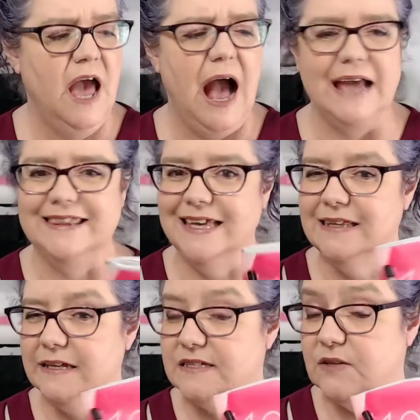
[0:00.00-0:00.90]
I think
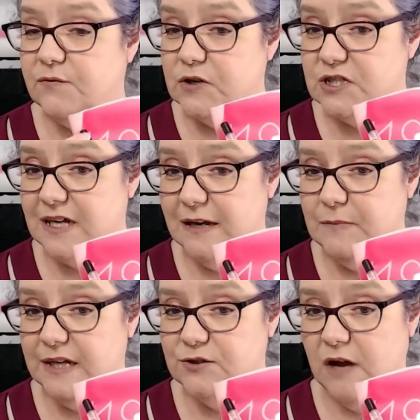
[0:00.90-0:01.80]
that's the first time
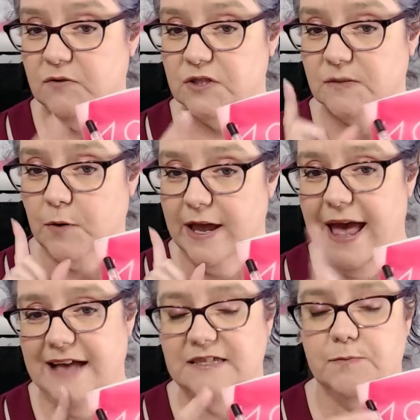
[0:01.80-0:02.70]
that travel spray
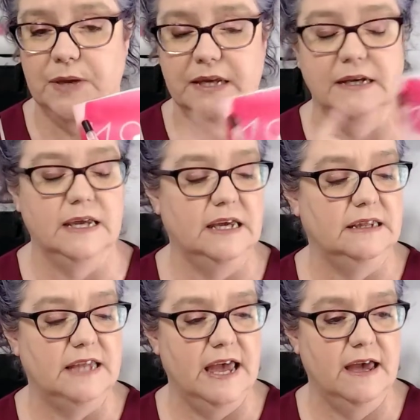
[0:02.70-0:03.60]
has been in
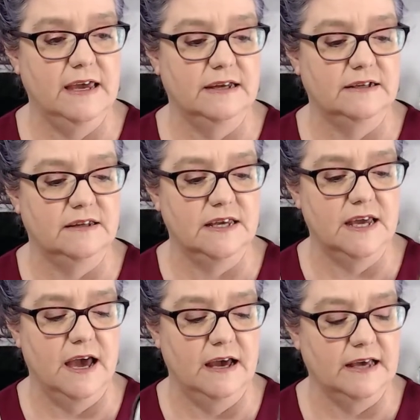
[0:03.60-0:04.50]
the, in the
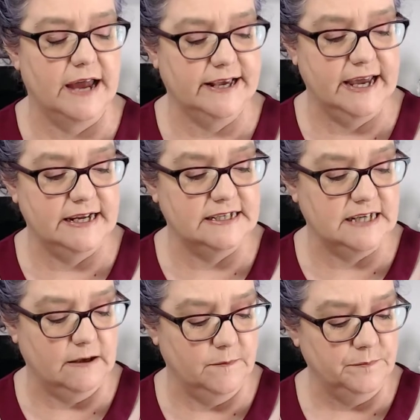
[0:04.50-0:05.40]
uh, Gotta Get It
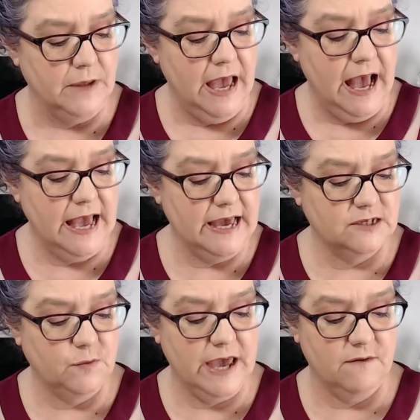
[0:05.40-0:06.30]
deal. And
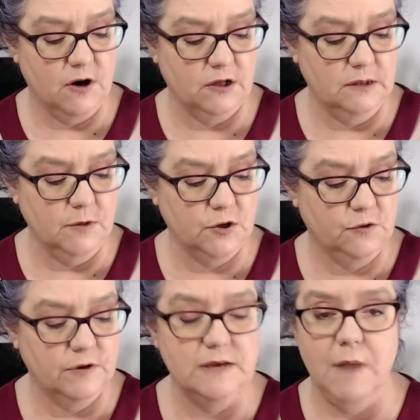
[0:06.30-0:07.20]
we have our Glimmer
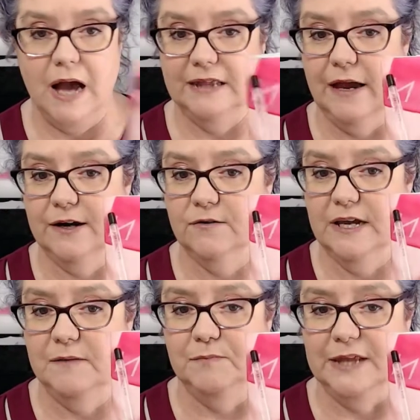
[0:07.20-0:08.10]
Cream Eyeliner
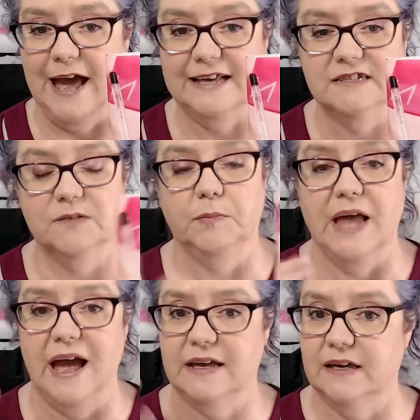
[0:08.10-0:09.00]
in Blackest
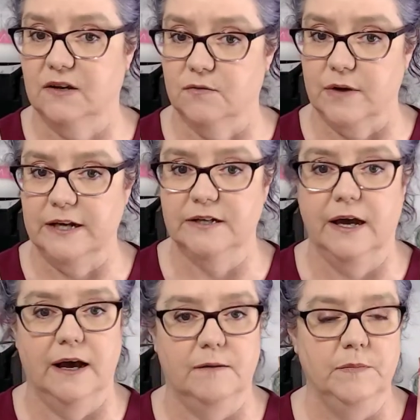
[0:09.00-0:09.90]
Black, a great
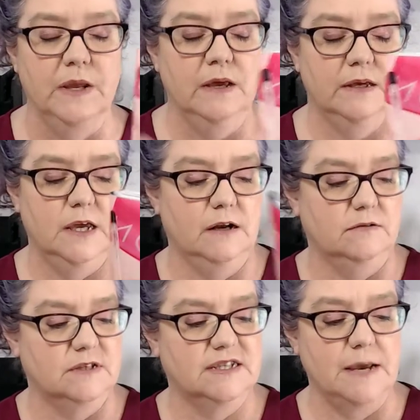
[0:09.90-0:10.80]
um, you know
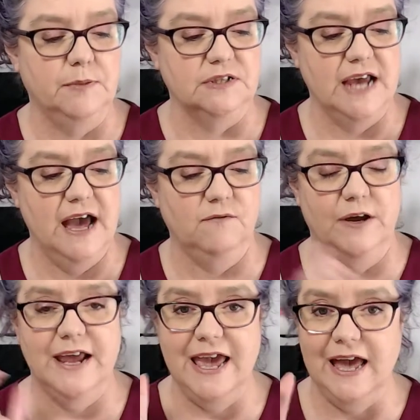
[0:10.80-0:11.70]
staple to have on
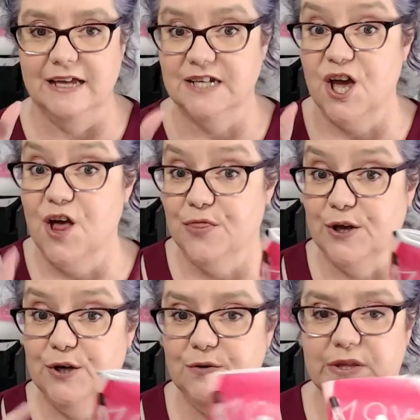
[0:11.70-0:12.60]
hand. The
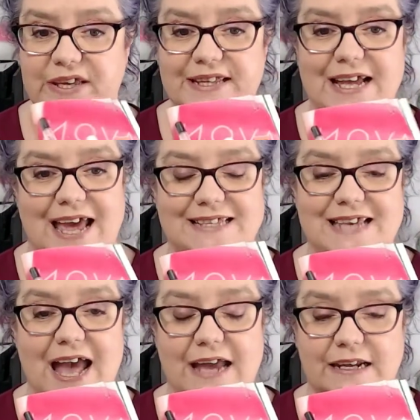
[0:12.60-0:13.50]
new thing that has
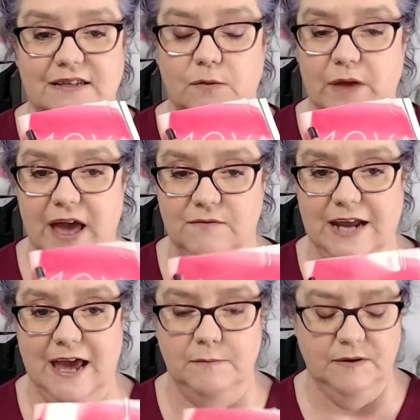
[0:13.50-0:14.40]
added that we haven't
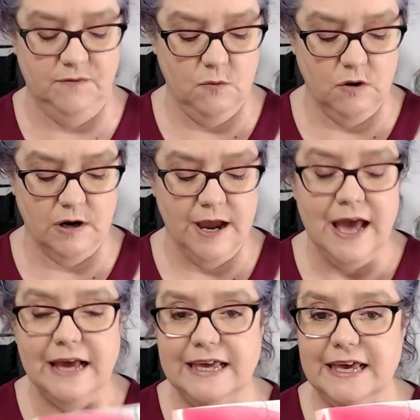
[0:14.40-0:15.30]
had before
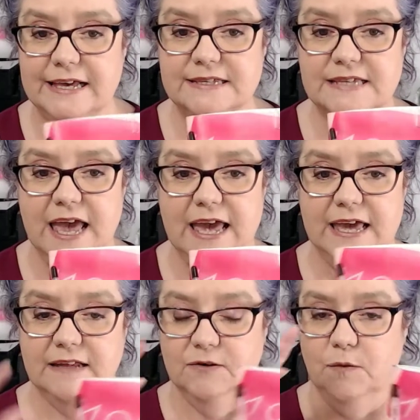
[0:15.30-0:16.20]
is
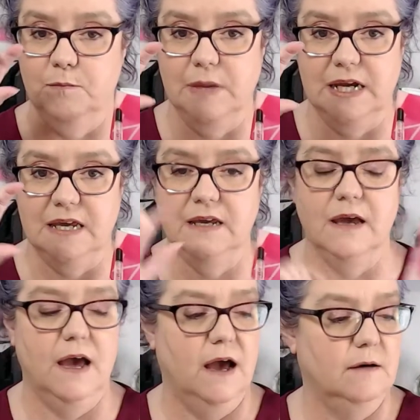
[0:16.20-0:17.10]
a little mini
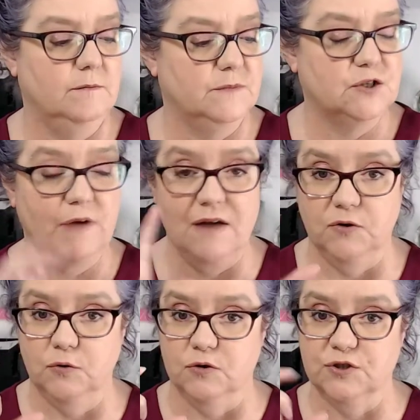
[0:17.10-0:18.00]
um, travel
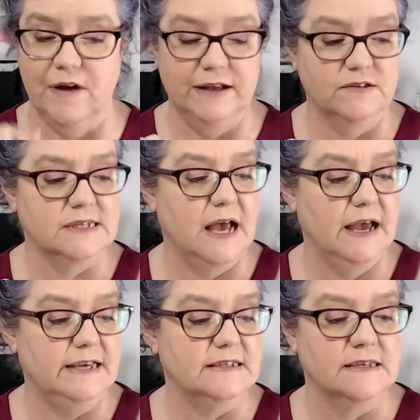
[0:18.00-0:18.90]
or trial
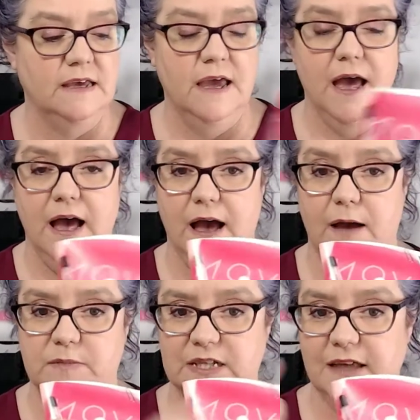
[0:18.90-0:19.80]
size
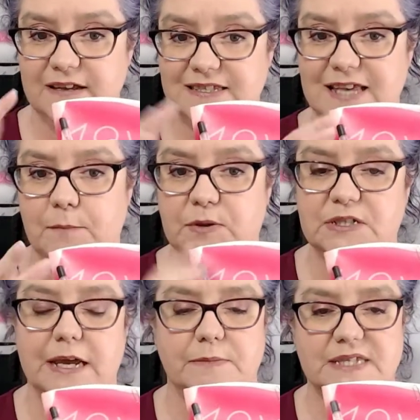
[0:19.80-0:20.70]
um, deluxe sample
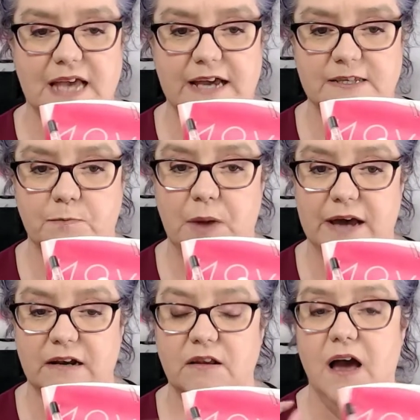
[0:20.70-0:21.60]
type size
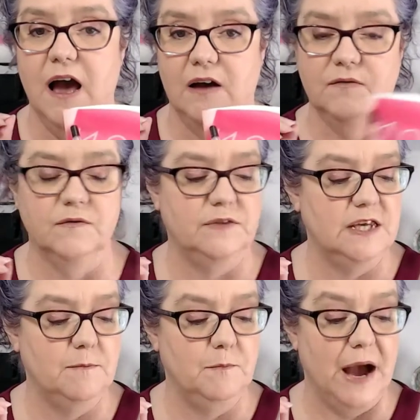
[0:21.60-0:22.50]
bottle of
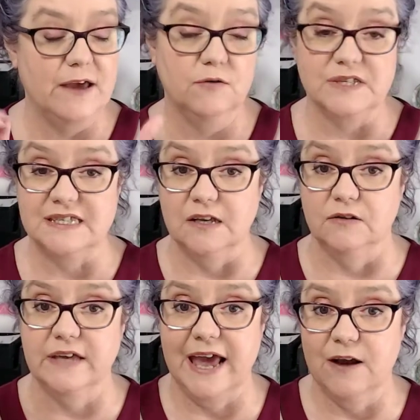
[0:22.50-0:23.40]
the
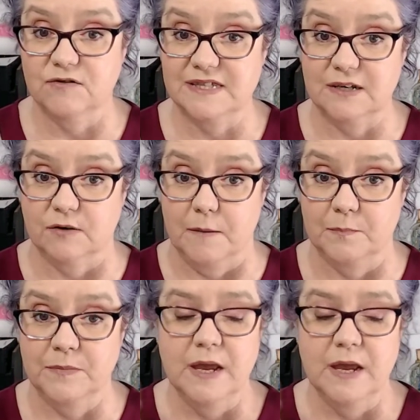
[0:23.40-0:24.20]
BioSilk hair serum.